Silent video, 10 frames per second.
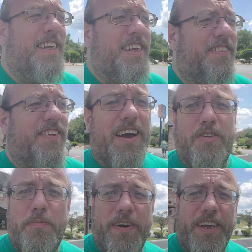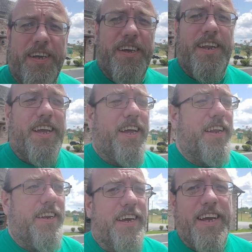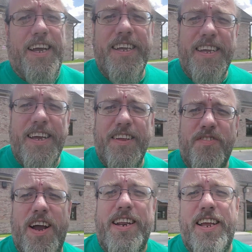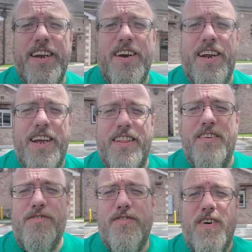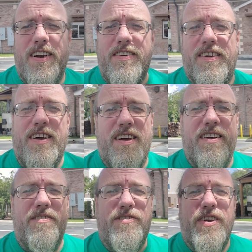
Well, that was pretty good, and it's right here in the front of,